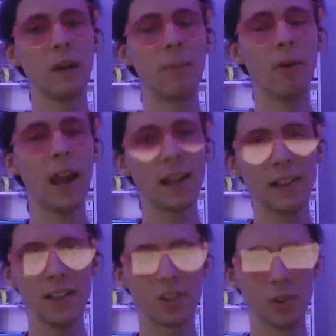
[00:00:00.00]

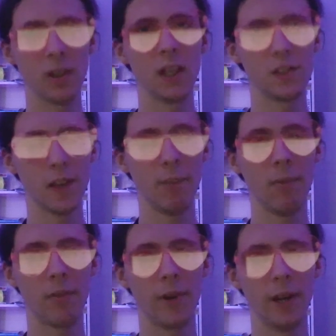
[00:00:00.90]
practice doing this type
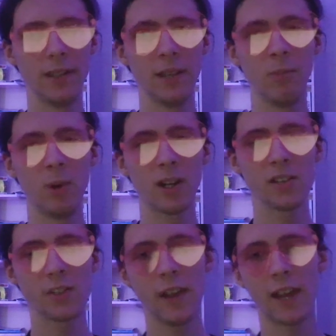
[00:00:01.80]
of content more,
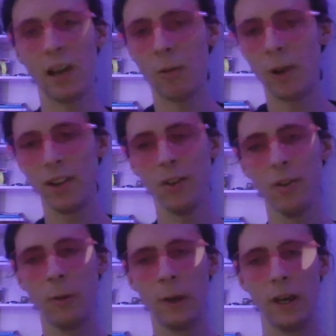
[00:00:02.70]
because like I want to
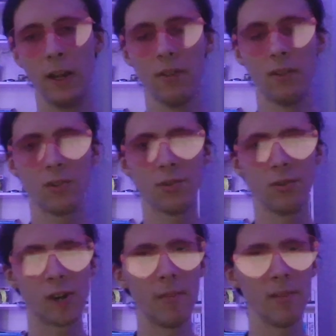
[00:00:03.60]
do
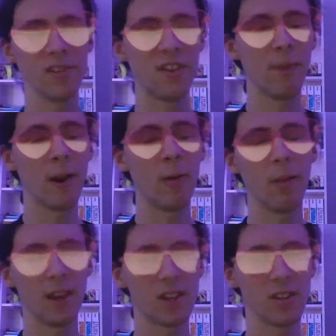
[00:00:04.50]
true crime and stuff, but I want
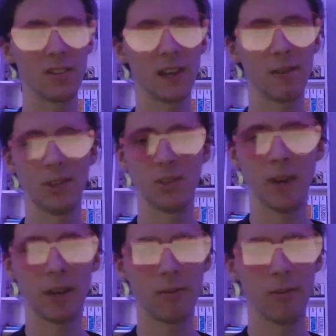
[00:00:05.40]
to make sure it's like
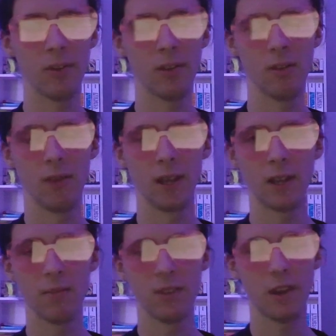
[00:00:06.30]
respectful to the
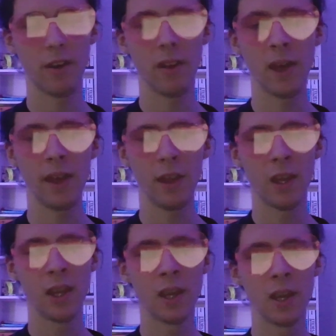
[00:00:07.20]
victims and all that.
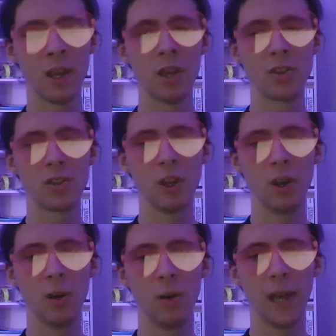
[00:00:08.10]

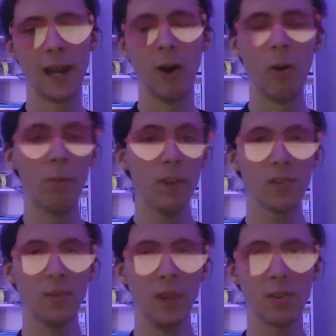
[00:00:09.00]
So yeah, hopefully
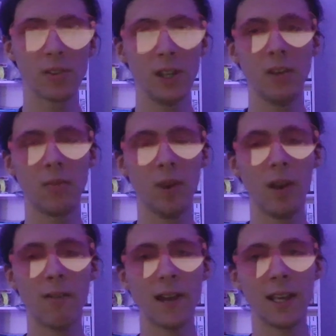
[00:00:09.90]
this video is good. If you
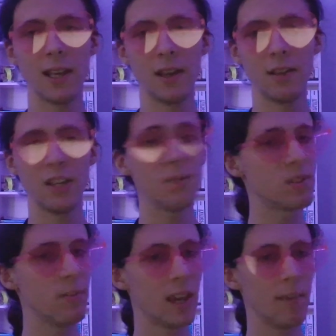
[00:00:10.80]
have any
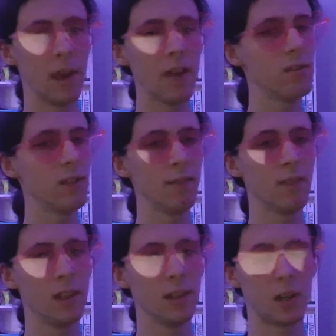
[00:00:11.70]
tips to make it better, leave
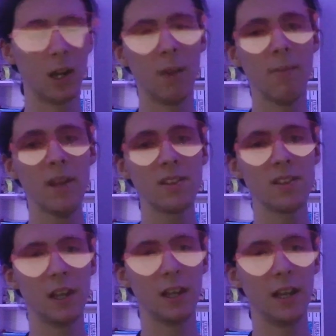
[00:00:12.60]
it in the
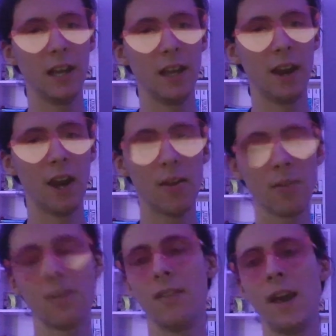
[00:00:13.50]
comments. And
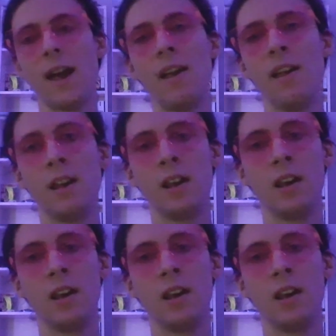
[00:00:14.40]
other than that,